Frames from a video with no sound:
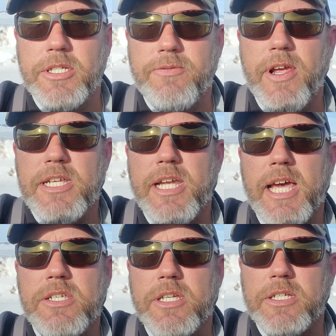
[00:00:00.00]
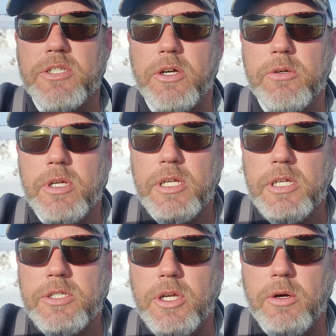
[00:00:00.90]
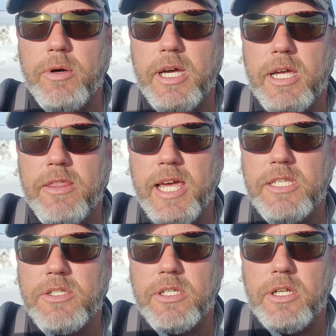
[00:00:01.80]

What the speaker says: fantastic. So that's,